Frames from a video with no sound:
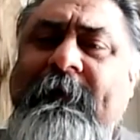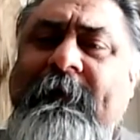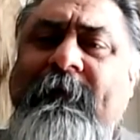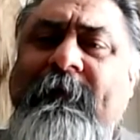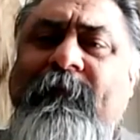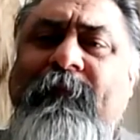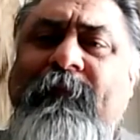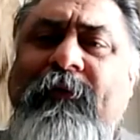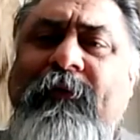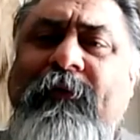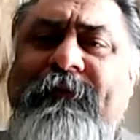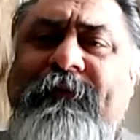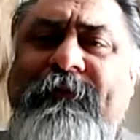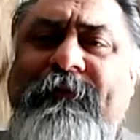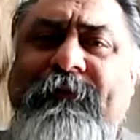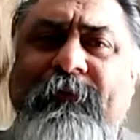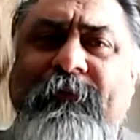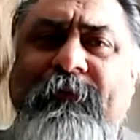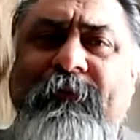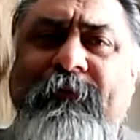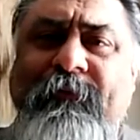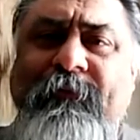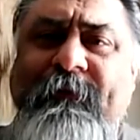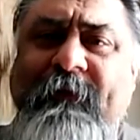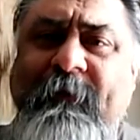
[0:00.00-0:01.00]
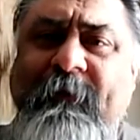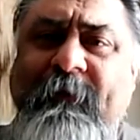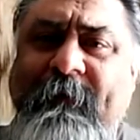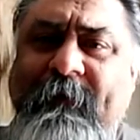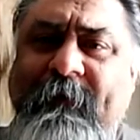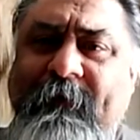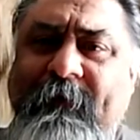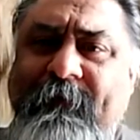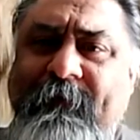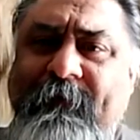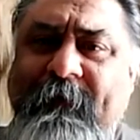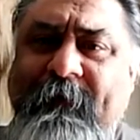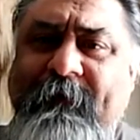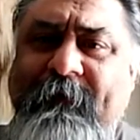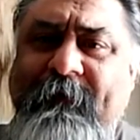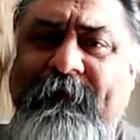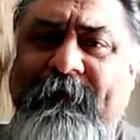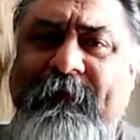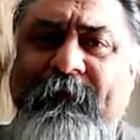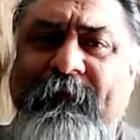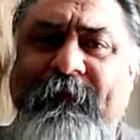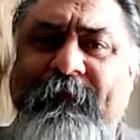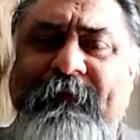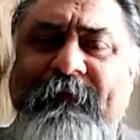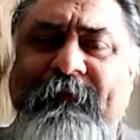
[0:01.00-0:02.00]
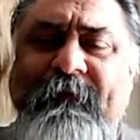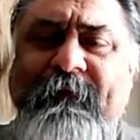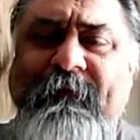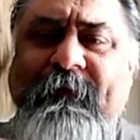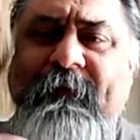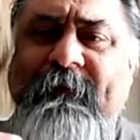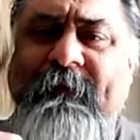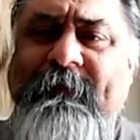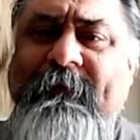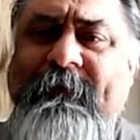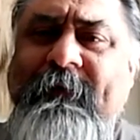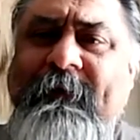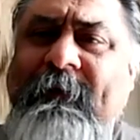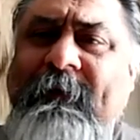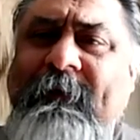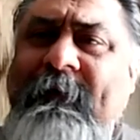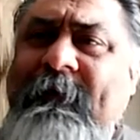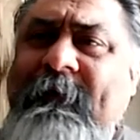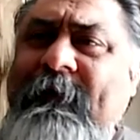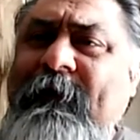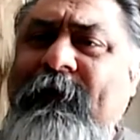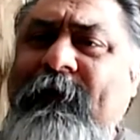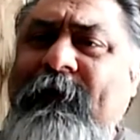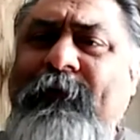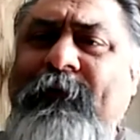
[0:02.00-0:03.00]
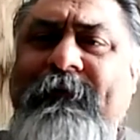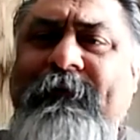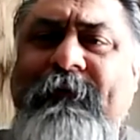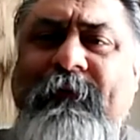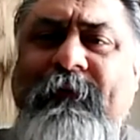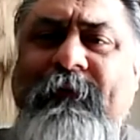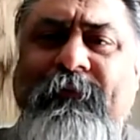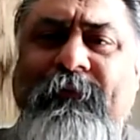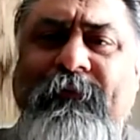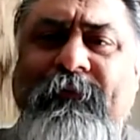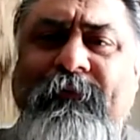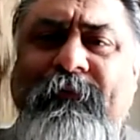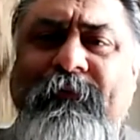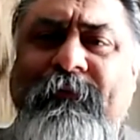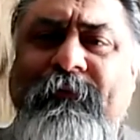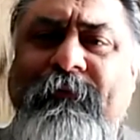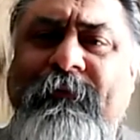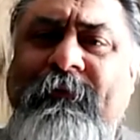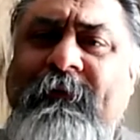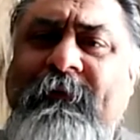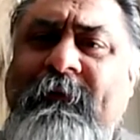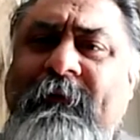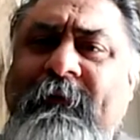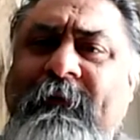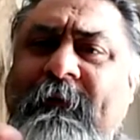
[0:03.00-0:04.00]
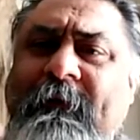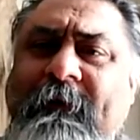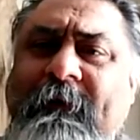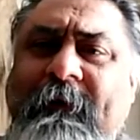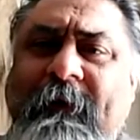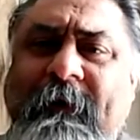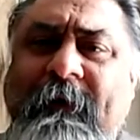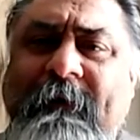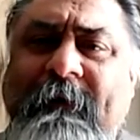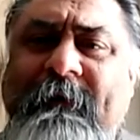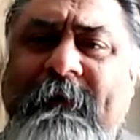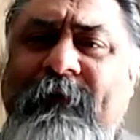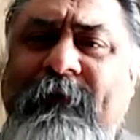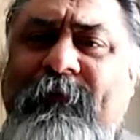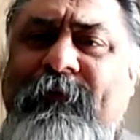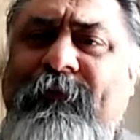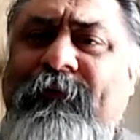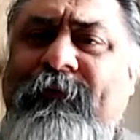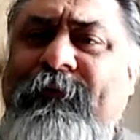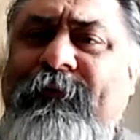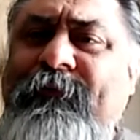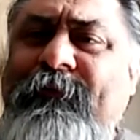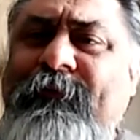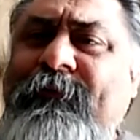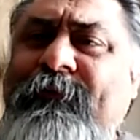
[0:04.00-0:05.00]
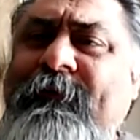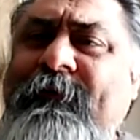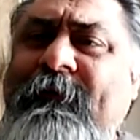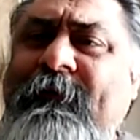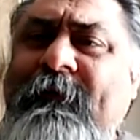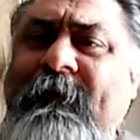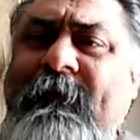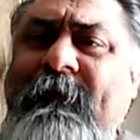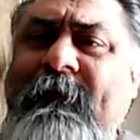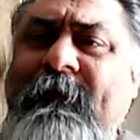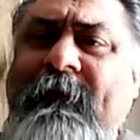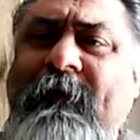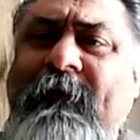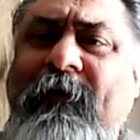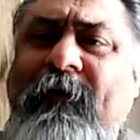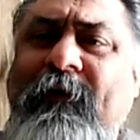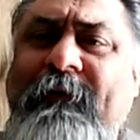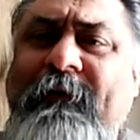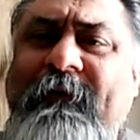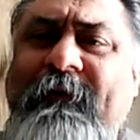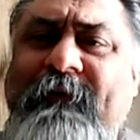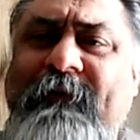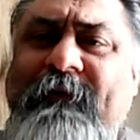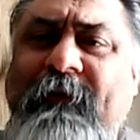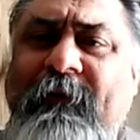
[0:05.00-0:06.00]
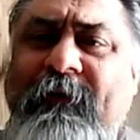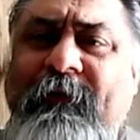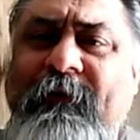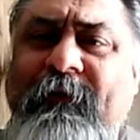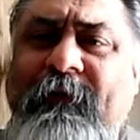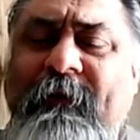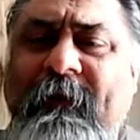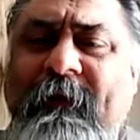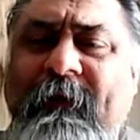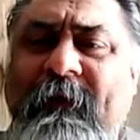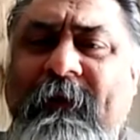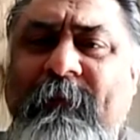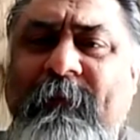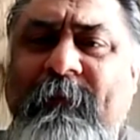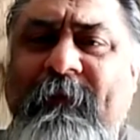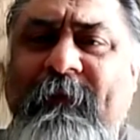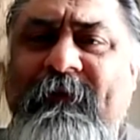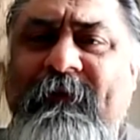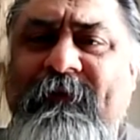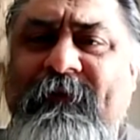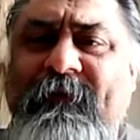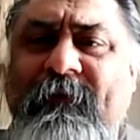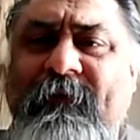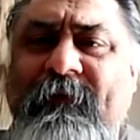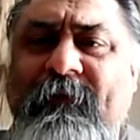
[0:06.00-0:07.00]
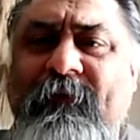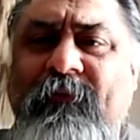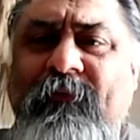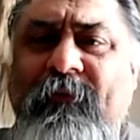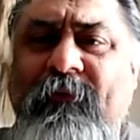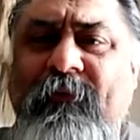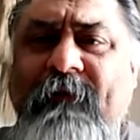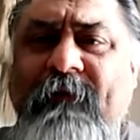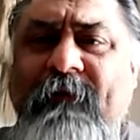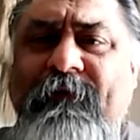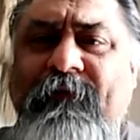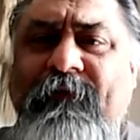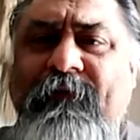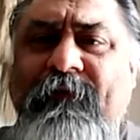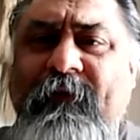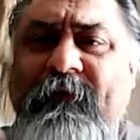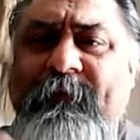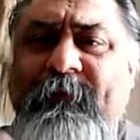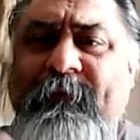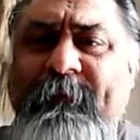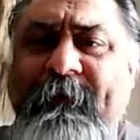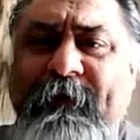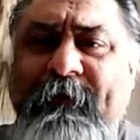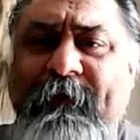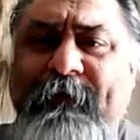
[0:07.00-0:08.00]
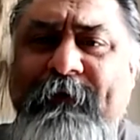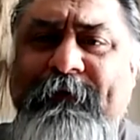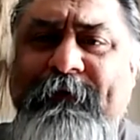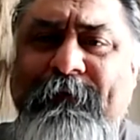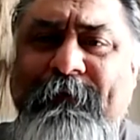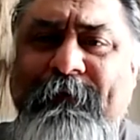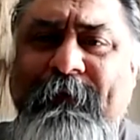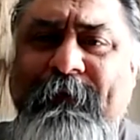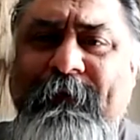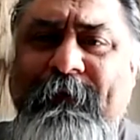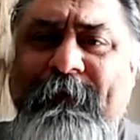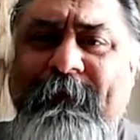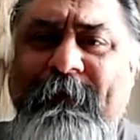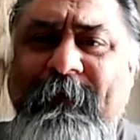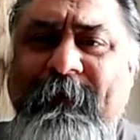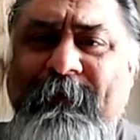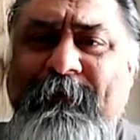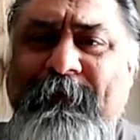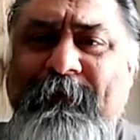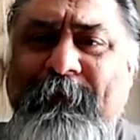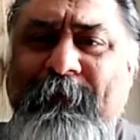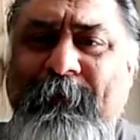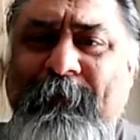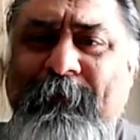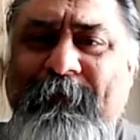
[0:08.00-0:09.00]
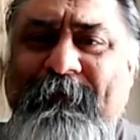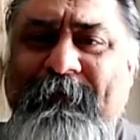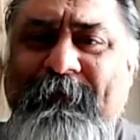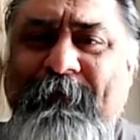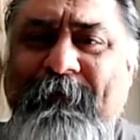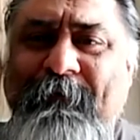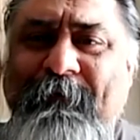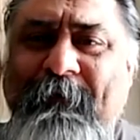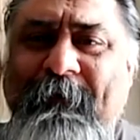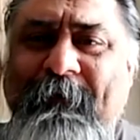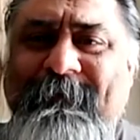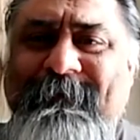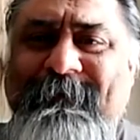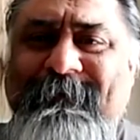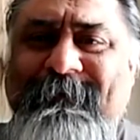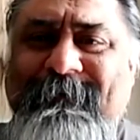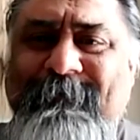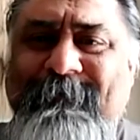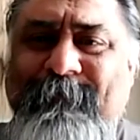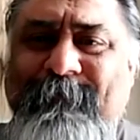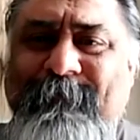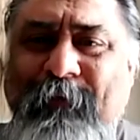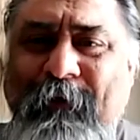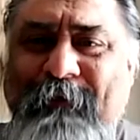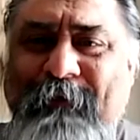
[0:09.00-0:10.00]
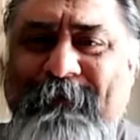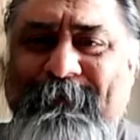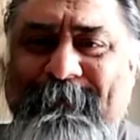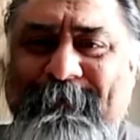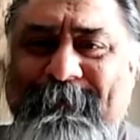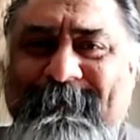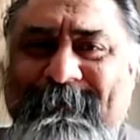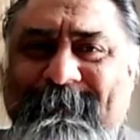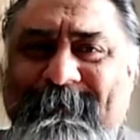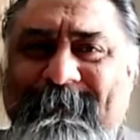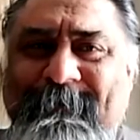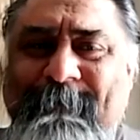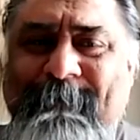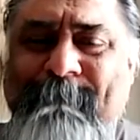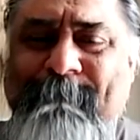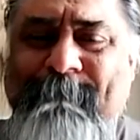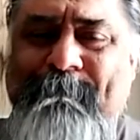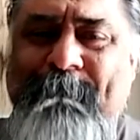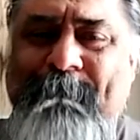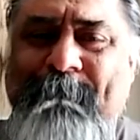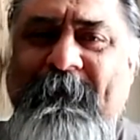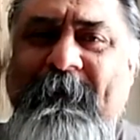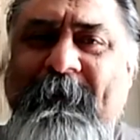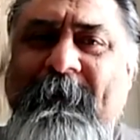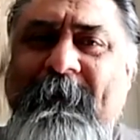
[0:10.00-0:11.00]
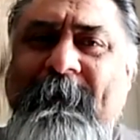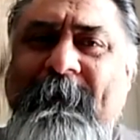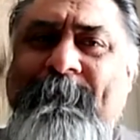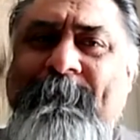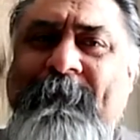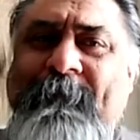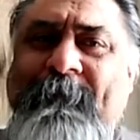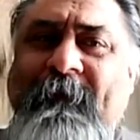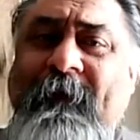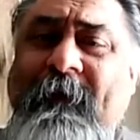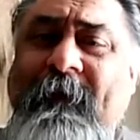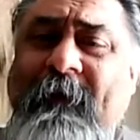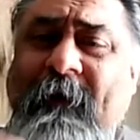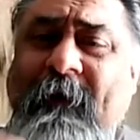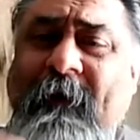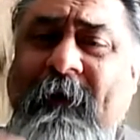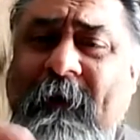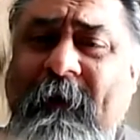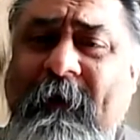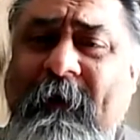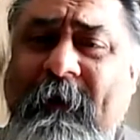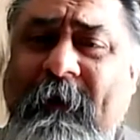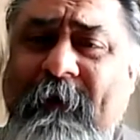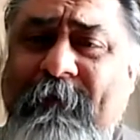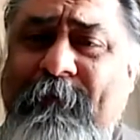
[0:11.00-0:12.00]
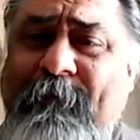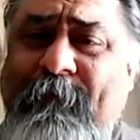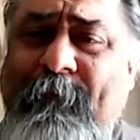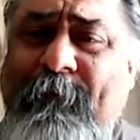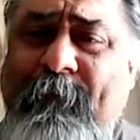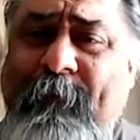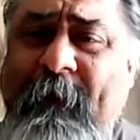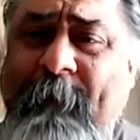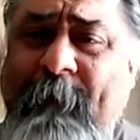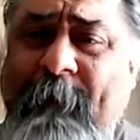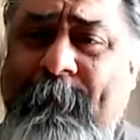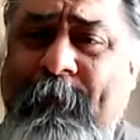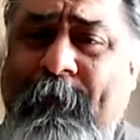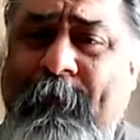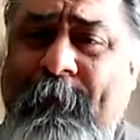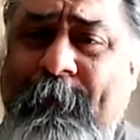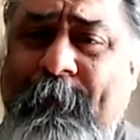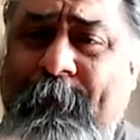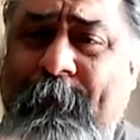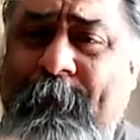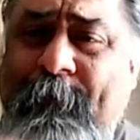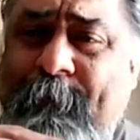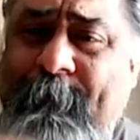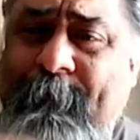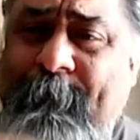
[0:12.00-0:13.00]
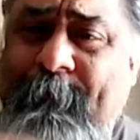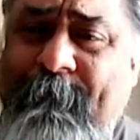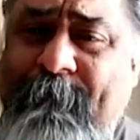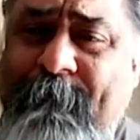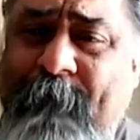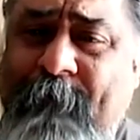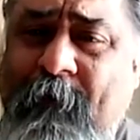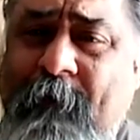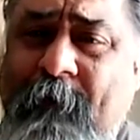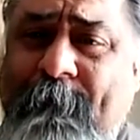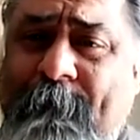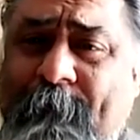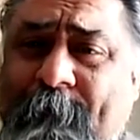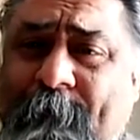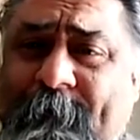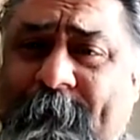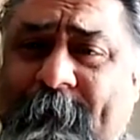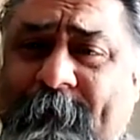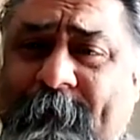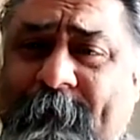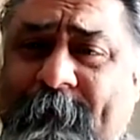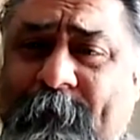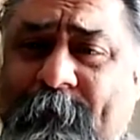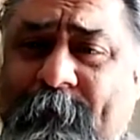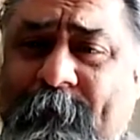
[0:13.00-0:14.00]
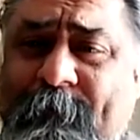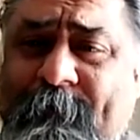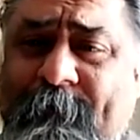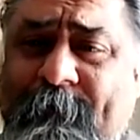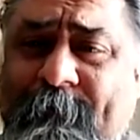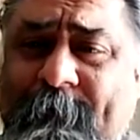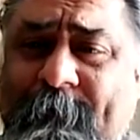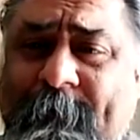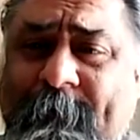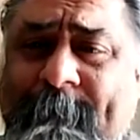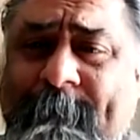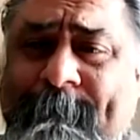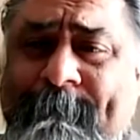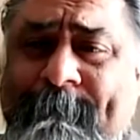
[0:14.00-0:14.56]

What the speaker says: Boxe de Rue came out of Danse de Rue Savate. Lutte de Rue, Can de Rue, all these other elements were influenced because of Danse de Rue Savate's presence. Okay, a lot of people were involved with Danse de Rue Savate